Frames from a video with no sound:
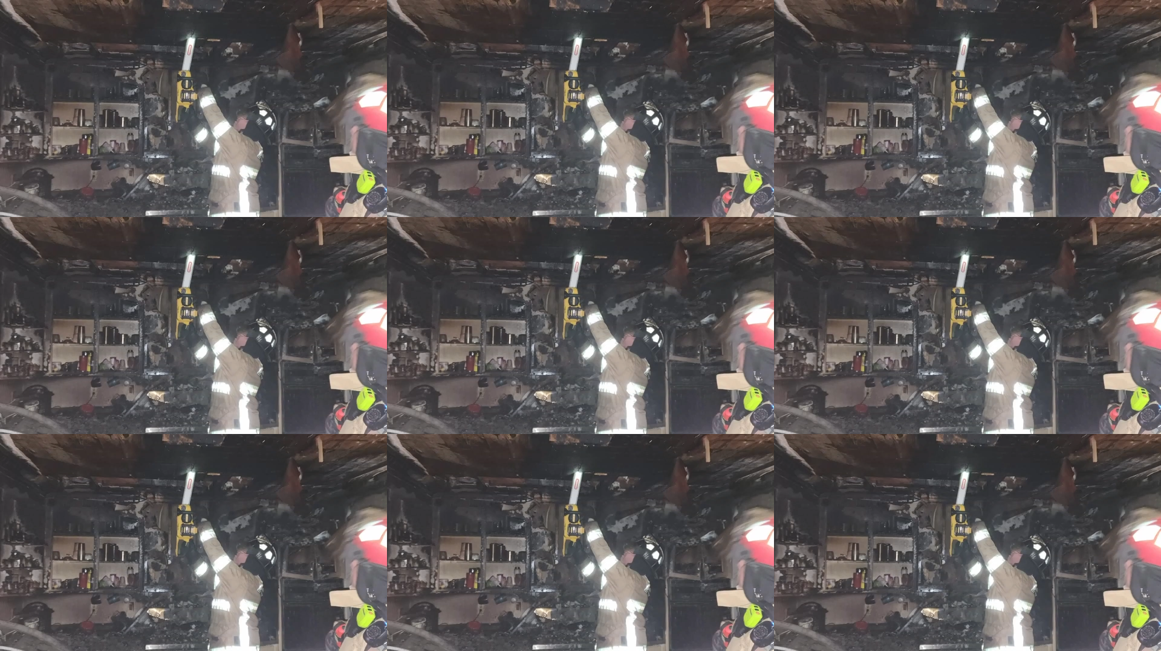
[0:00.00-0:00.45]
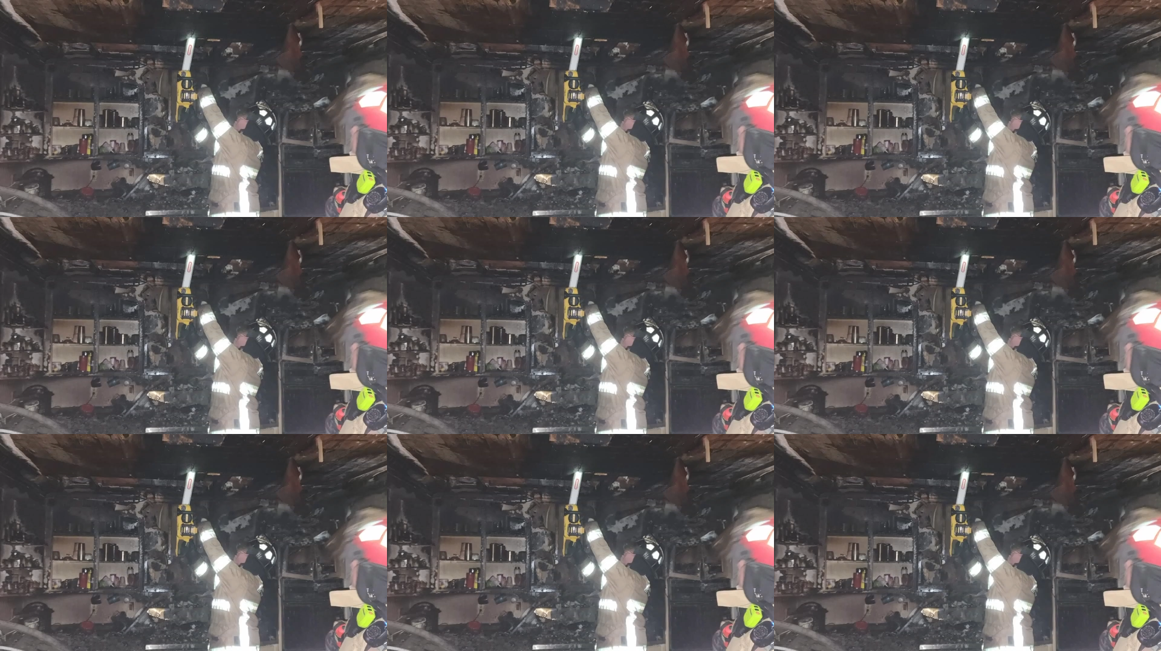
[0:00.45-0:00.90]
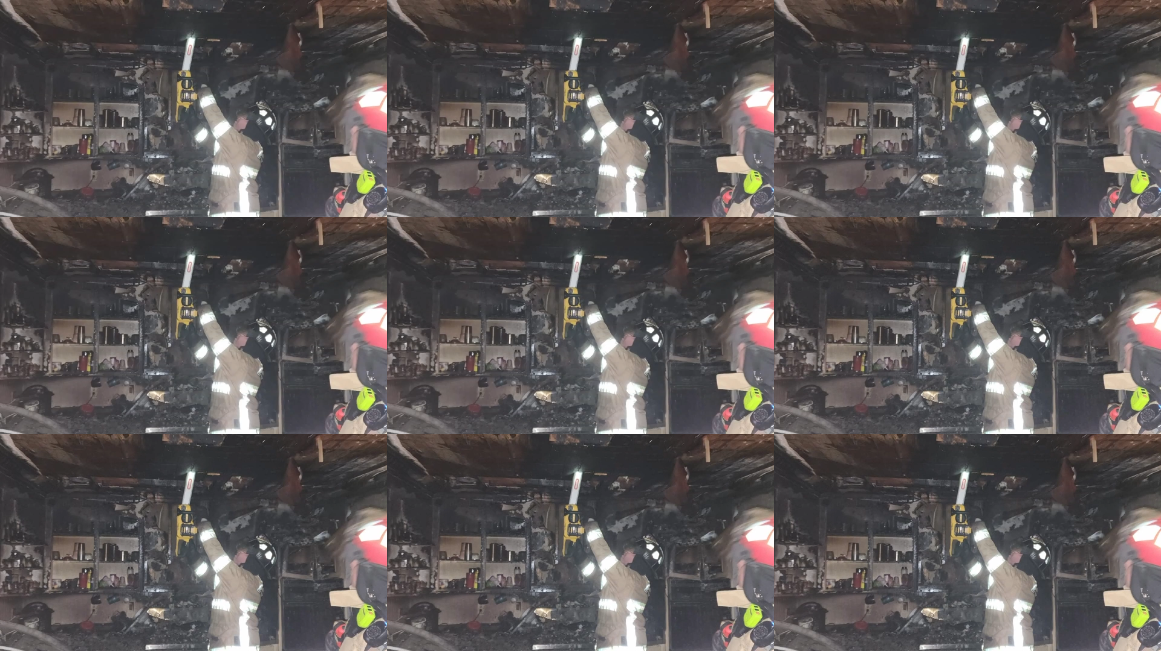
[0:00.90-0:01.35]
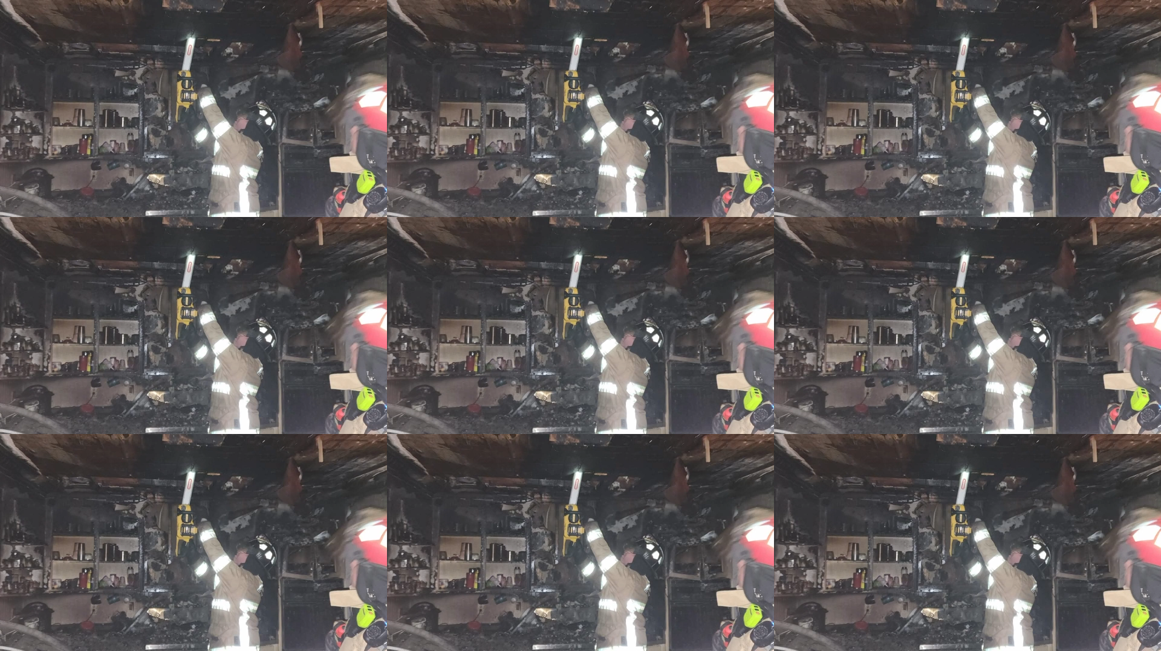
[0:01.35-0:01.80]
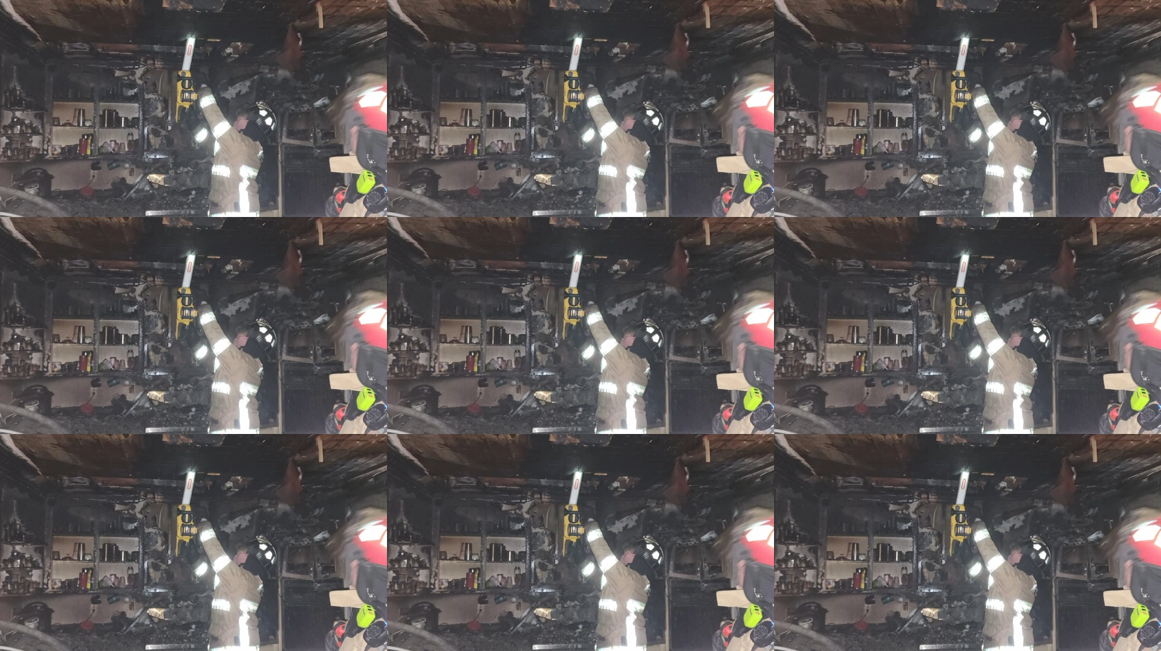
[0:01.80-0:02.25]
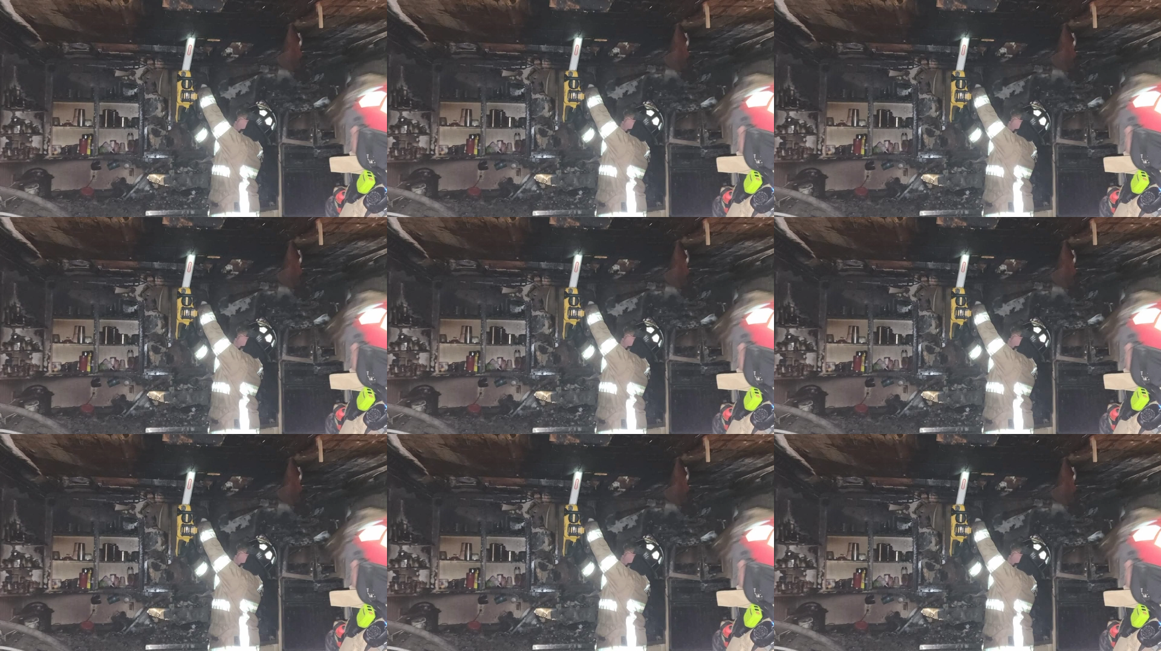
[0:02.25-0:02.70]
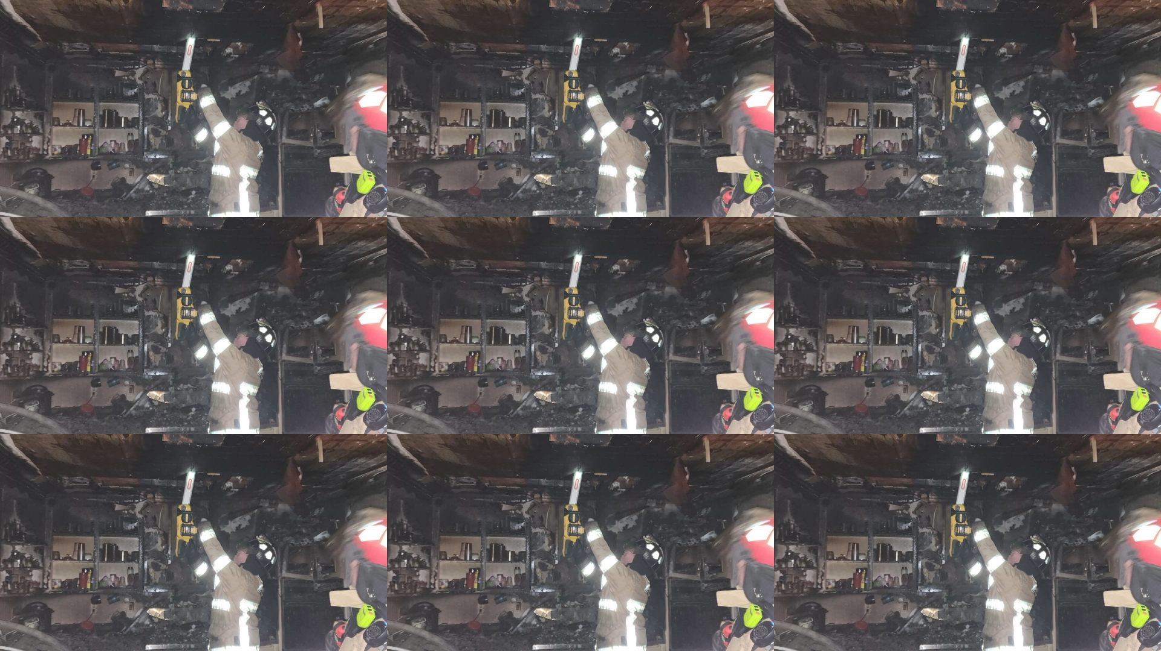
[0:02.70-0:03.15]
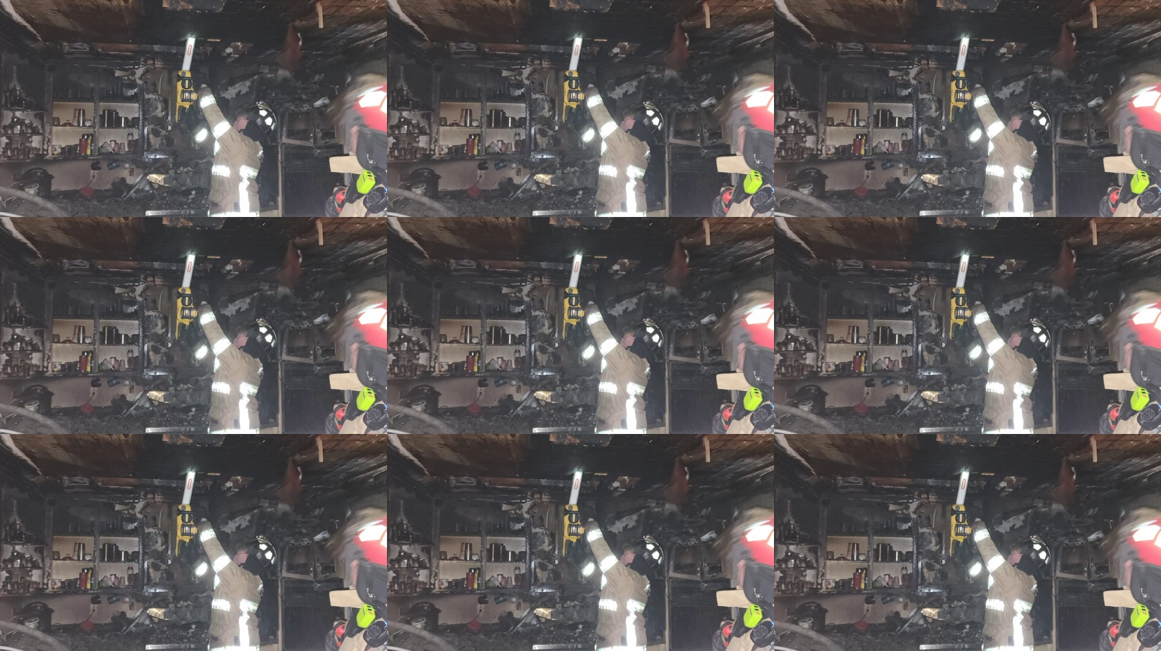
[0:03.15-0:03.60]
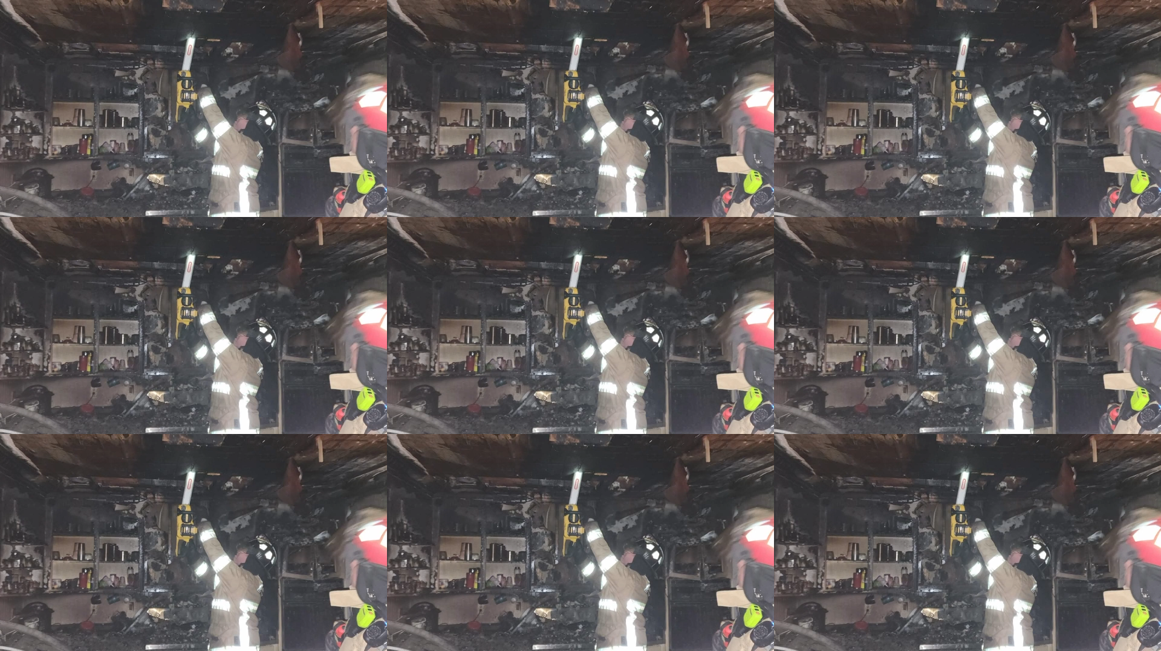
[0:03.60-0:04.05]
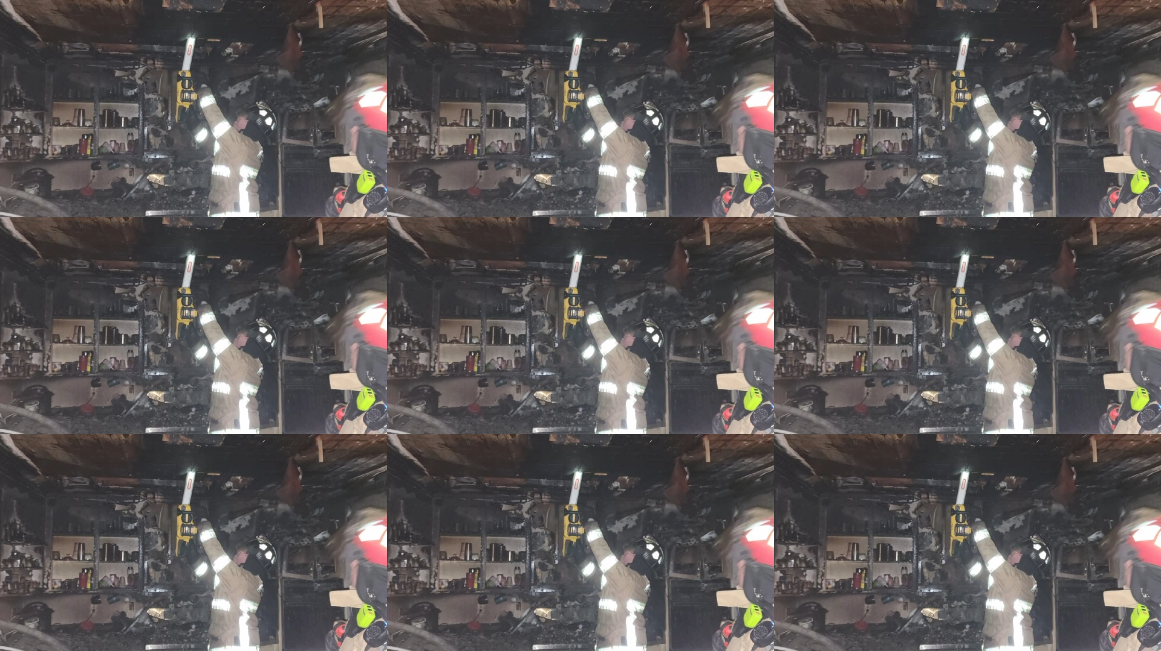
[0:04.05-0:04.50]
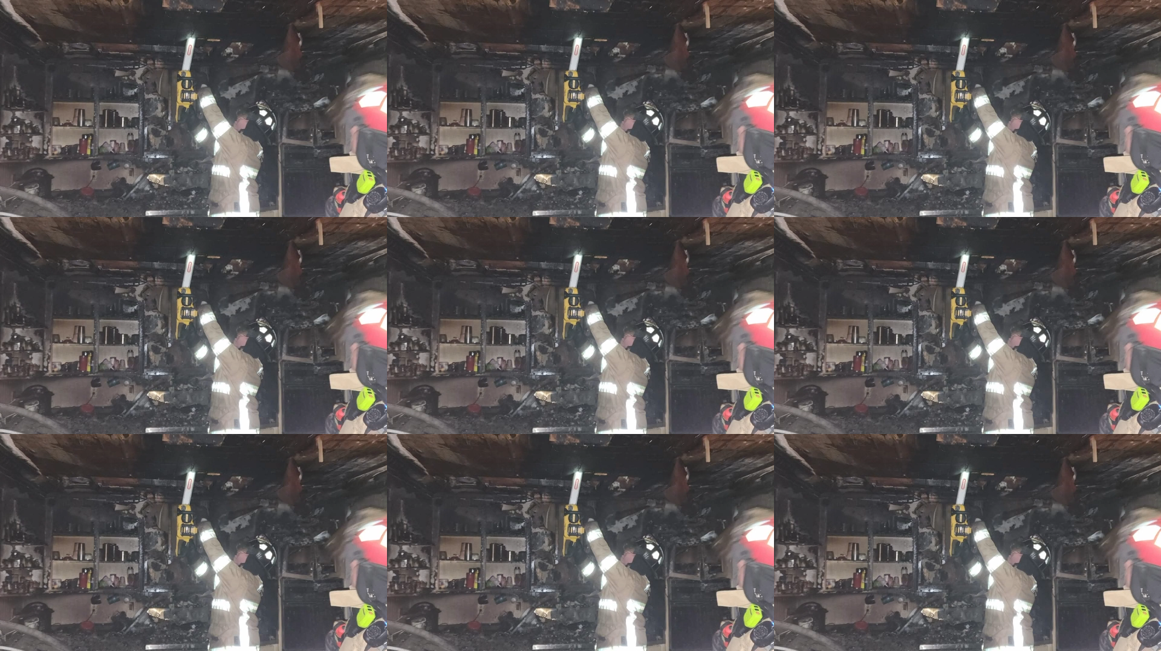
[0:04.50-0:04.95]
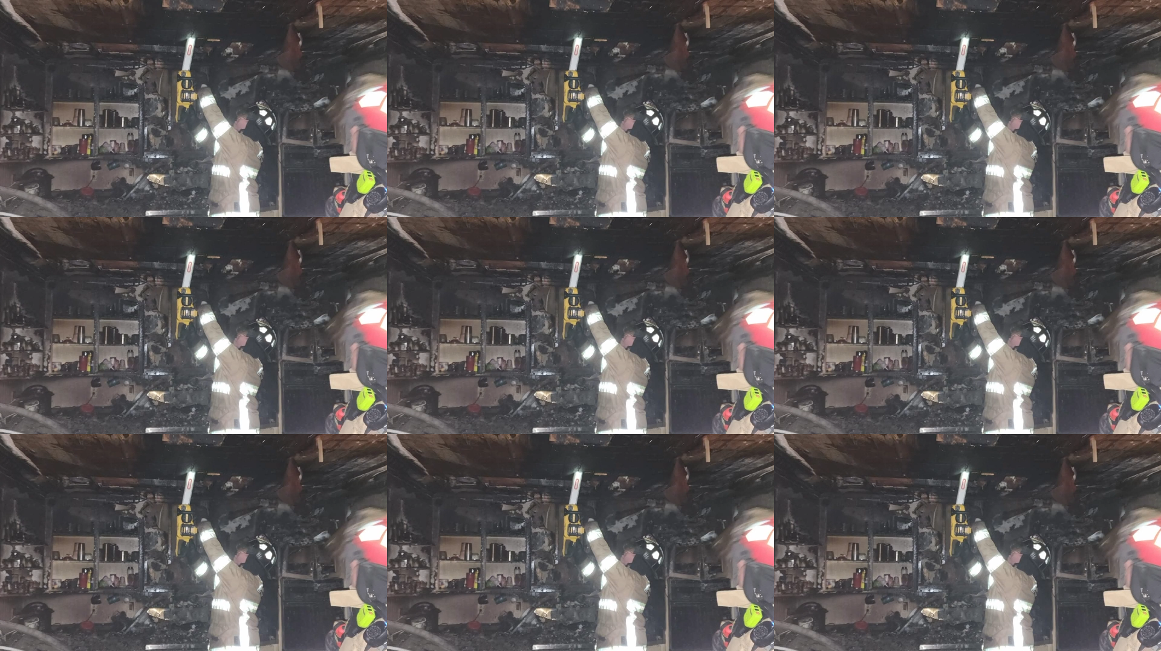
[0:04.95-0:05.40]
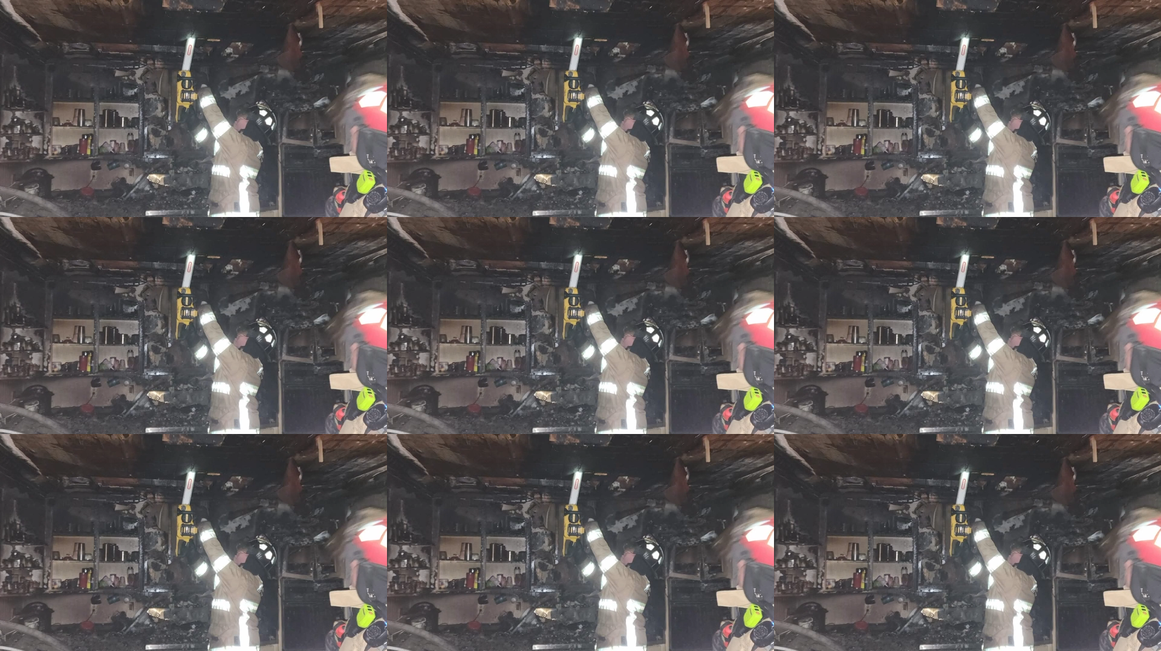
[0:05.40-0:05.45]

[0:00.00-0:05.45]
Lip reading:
Nobody's mouth can be seen.